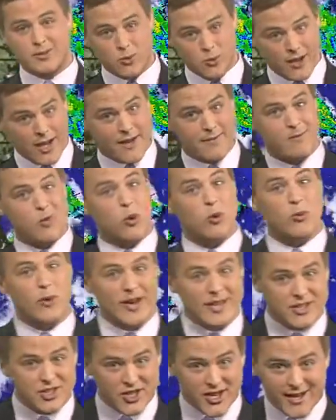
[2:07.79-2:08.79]
We'll have more
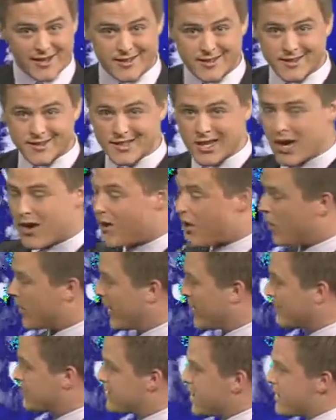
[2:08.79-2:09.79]
rain chances on
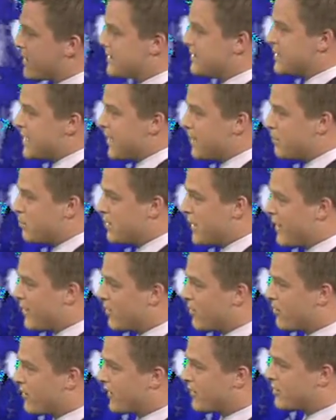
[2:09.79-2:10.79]
our seven day
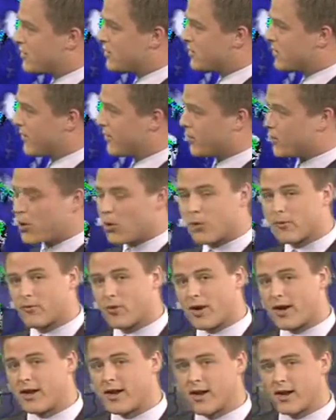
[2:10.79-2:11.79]
planner thanks to another cold
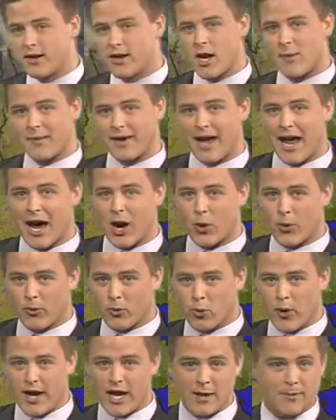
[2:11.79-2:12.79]
front coming our
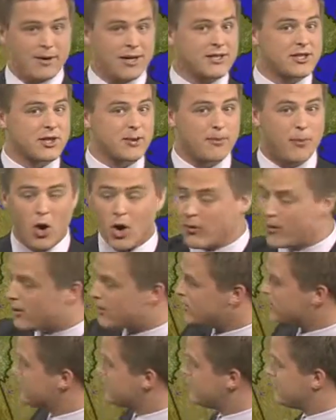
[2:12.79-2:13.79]
way. But
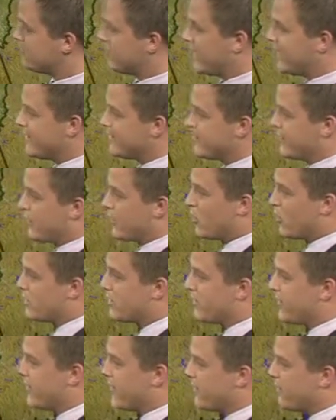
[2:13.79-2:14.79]
tomorrow, Wait. if you're going
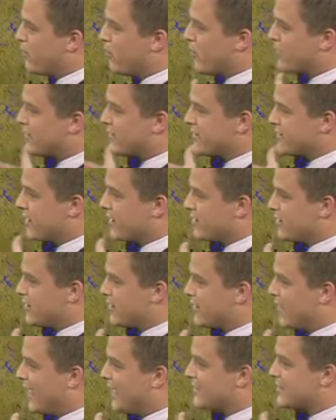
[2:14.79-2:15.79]
to the airports, it's going to
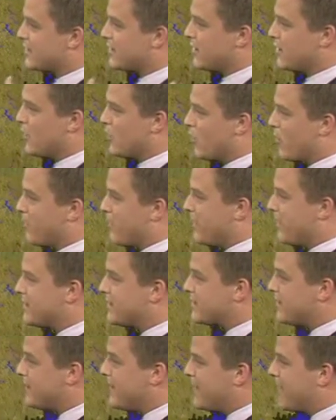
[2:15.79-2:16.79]
look nice in the
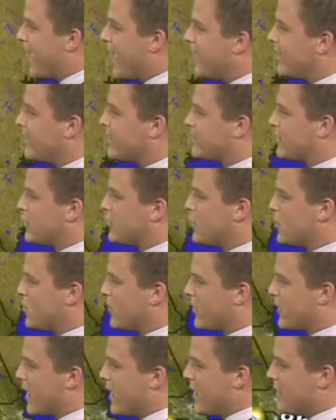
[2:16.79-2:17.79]
northeast, the mid 80s in
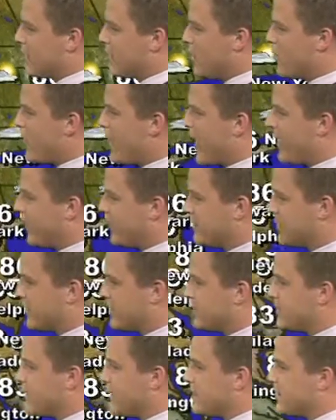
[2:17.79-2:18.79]
Newark, the low 80s
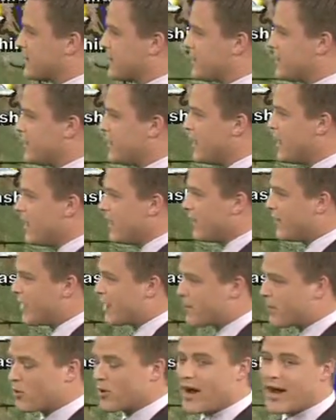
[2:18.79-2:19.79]
in D.C., the
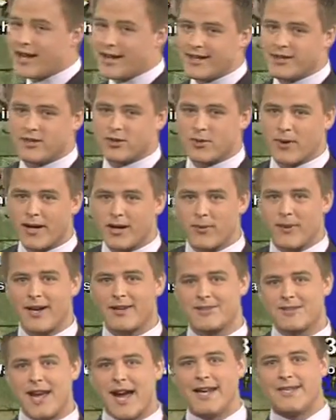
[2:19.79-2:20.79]
upper 80s to right
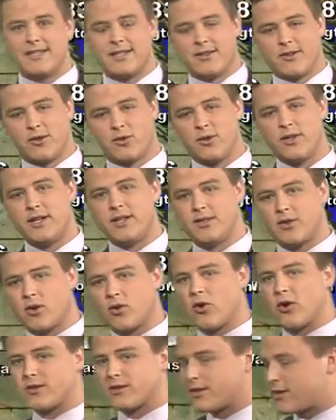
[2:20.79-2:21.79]
around 90 degrees
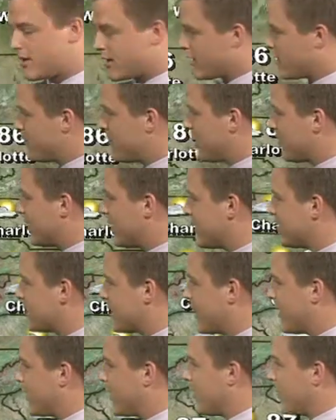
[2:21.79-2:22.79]
across the, the Midlands
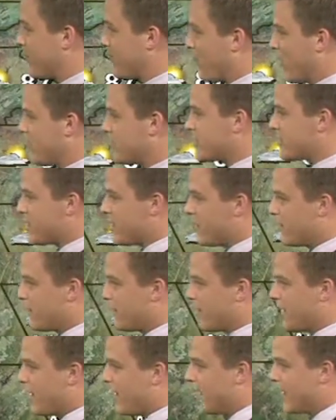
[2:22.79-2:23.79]
and parts of
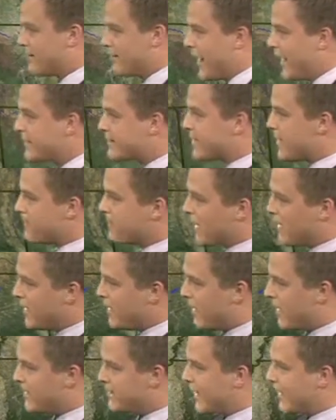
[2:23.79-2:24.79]
uh, Atlanta,
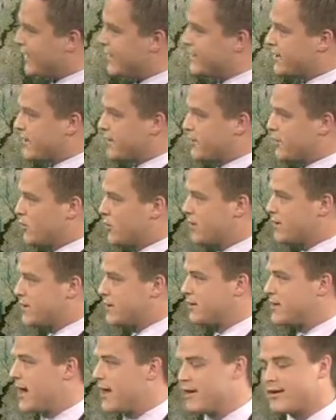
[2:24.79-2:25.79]
uh, 96 degrees
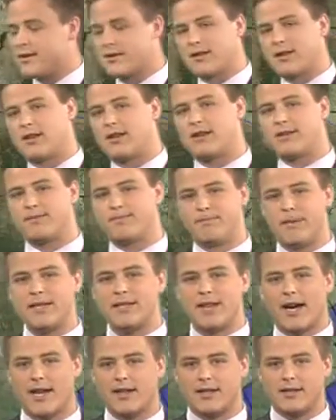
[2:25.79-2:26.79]
in Dallas, and the mid
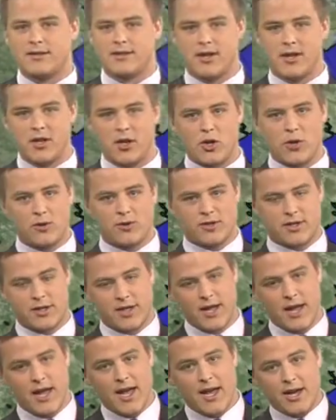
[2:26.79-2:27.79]
90s in
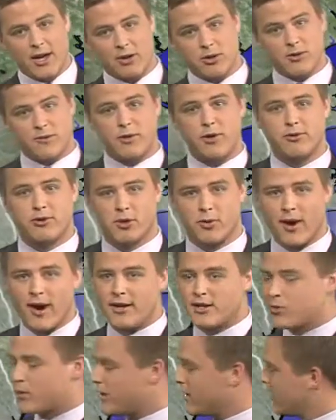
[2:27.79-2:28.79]
Houston. Here's Future
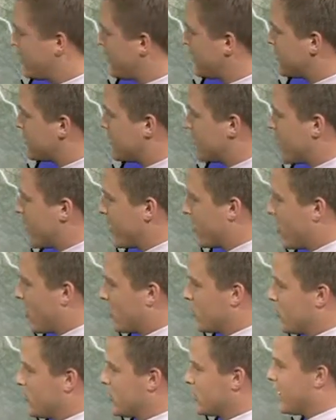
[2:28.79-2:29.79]
Watch, what it thinks the radar
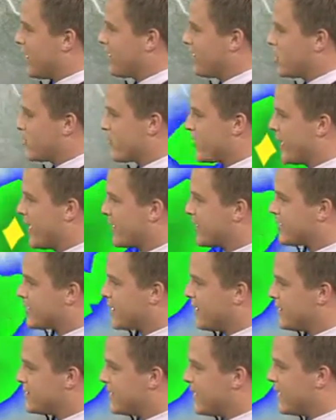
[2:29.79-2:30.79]
will look like over the next
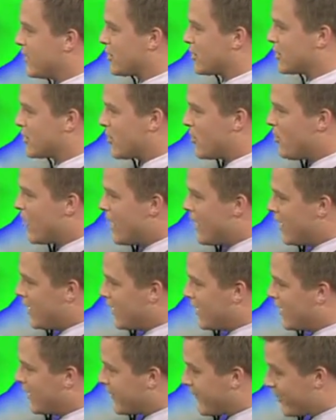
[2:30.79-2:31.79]
uh, day or so.
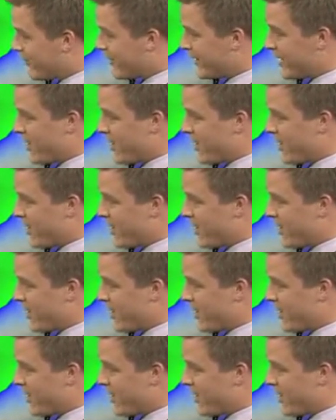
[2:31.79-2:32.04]
Uh, here we